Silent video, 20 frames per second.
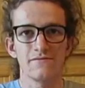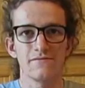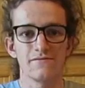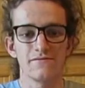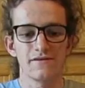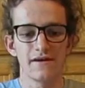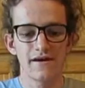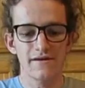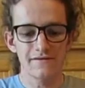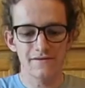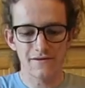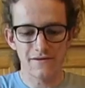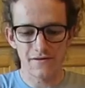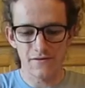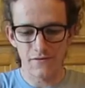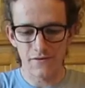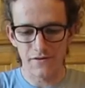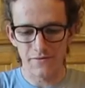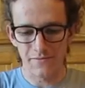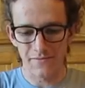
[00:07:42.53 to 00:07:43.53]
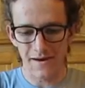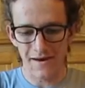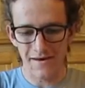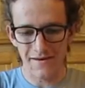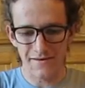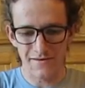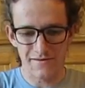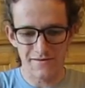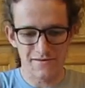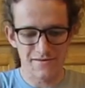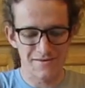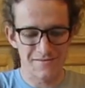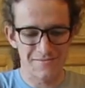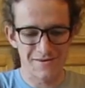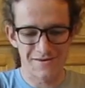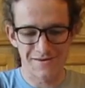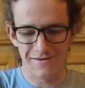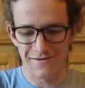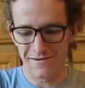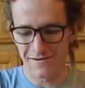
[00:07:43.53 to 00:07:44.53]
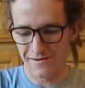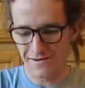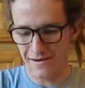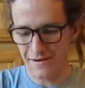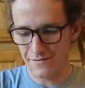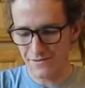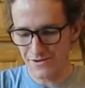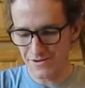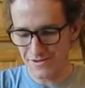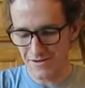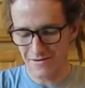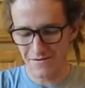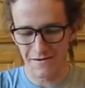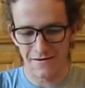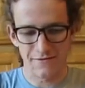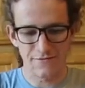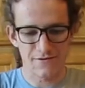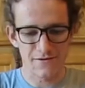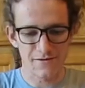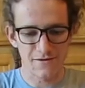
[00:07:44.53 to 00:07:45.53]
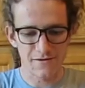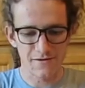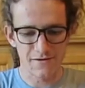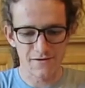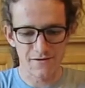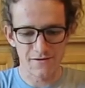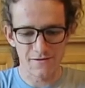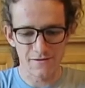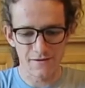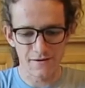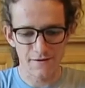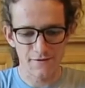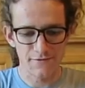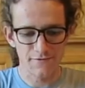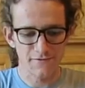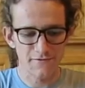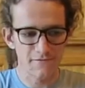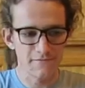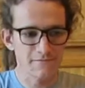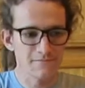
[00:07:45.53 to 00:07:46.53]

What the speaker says: Now you're going to want a mat or something on your table so you don't have to clean it off.